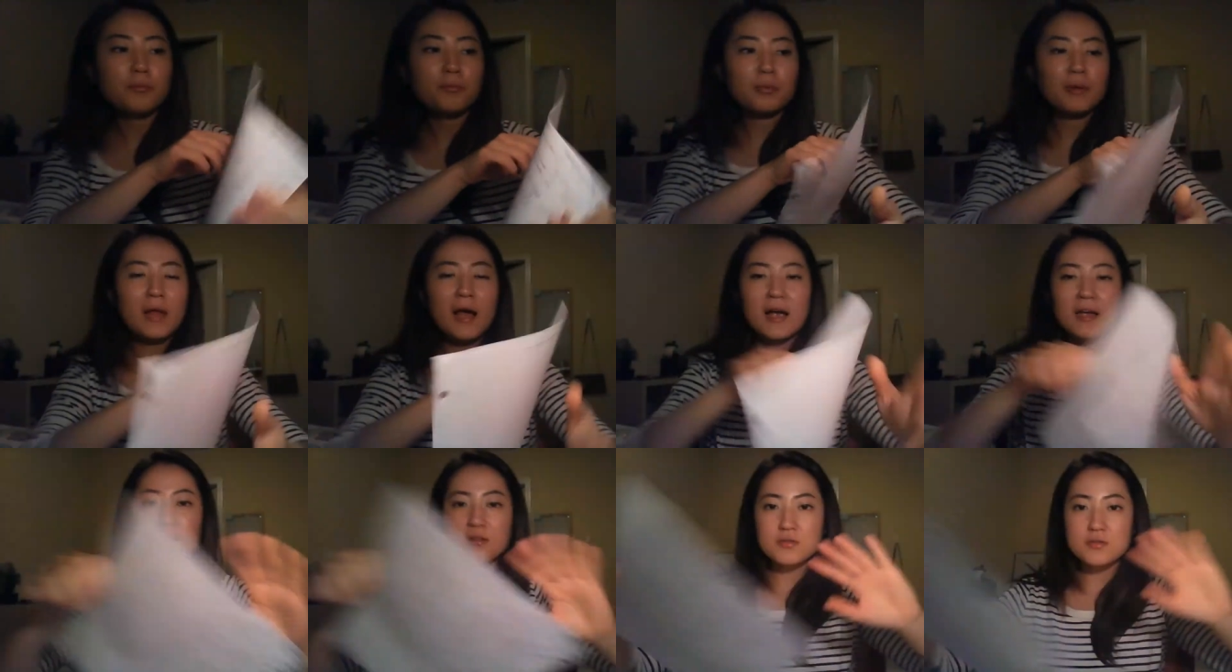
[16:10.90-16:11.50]

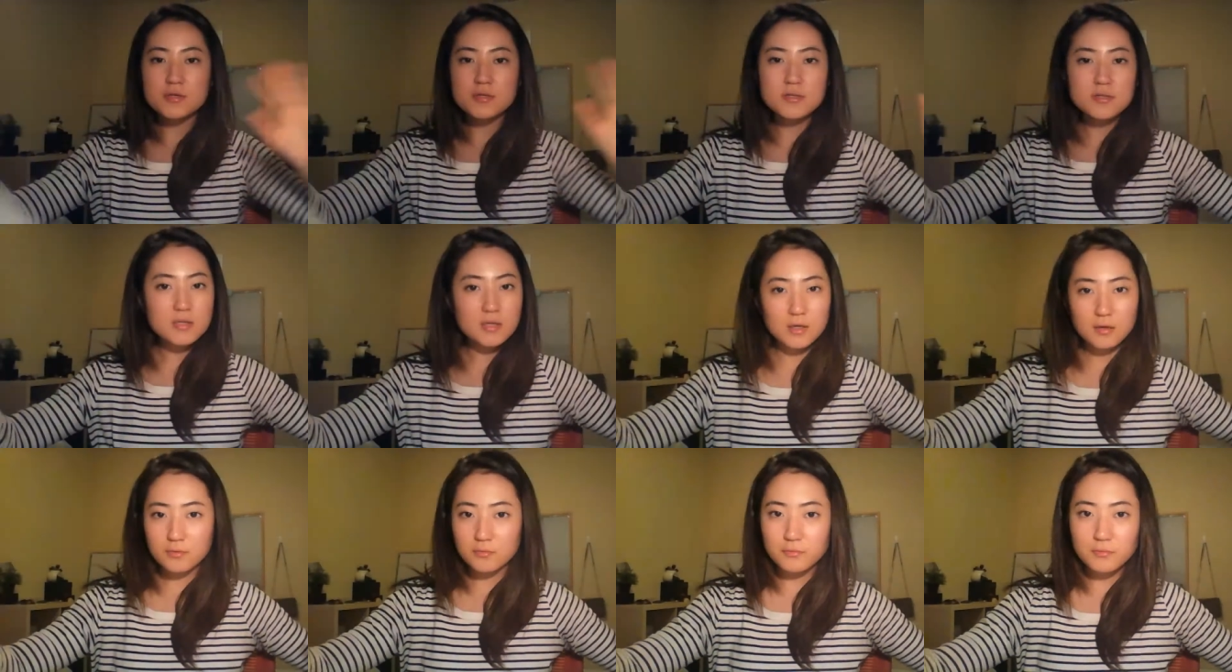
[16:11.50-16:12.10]
Black is just
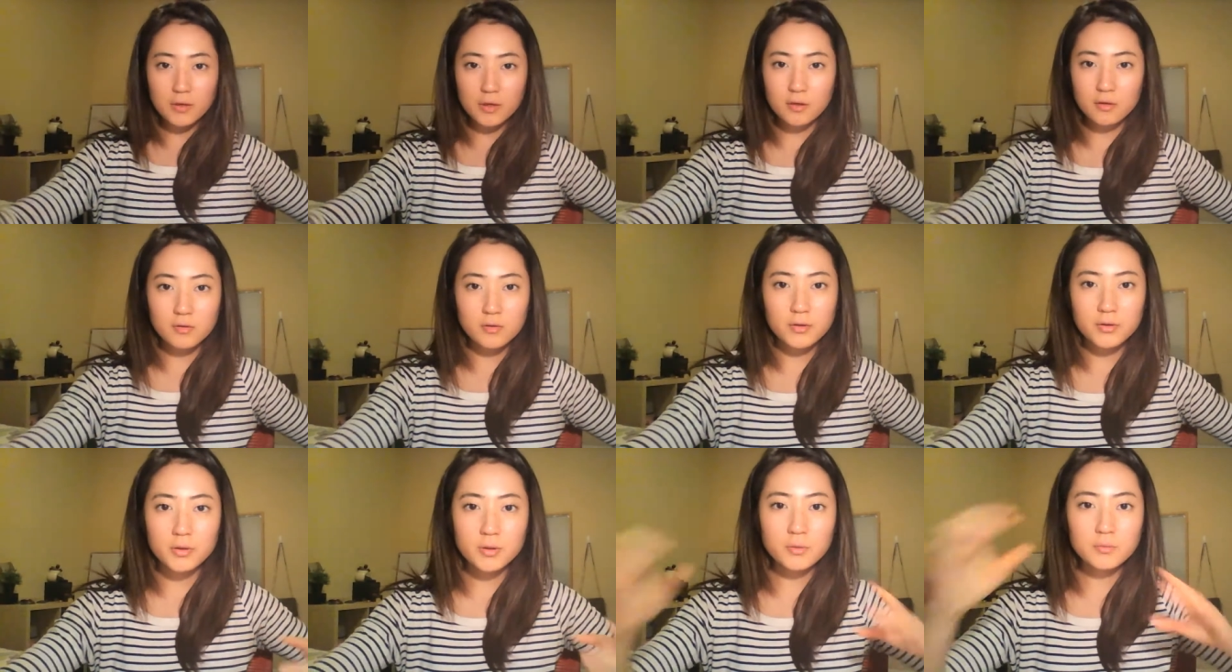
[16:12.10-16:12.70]
like
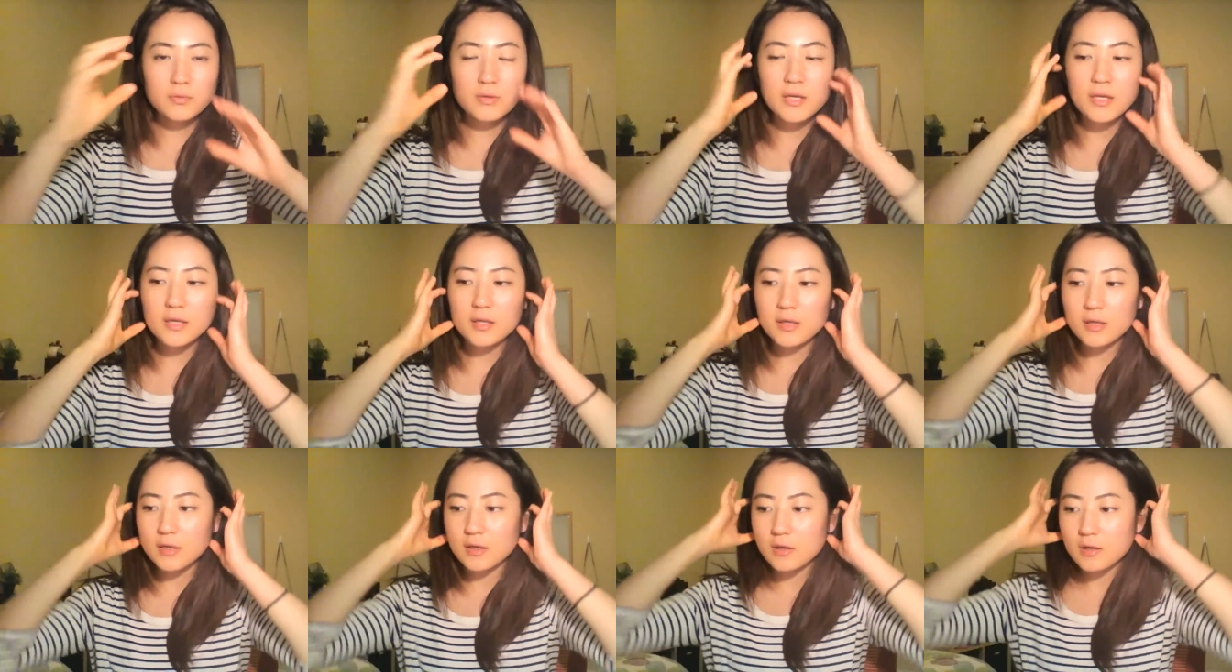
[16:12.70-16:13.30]
regular note
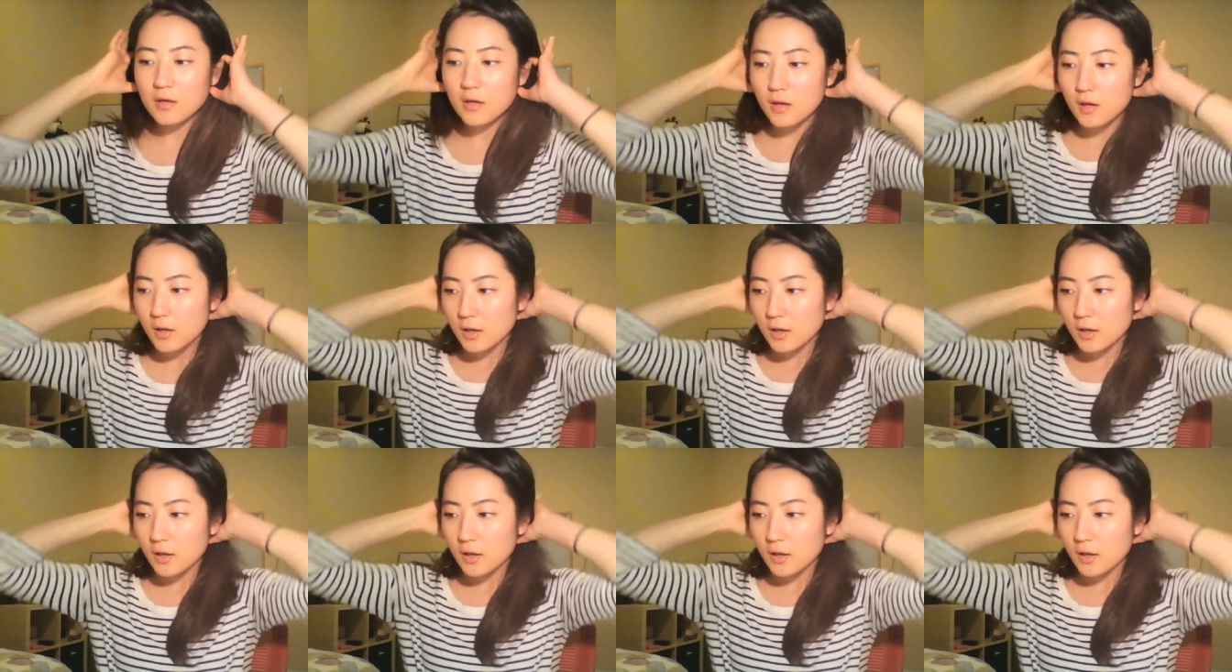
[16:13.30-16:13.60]
taking.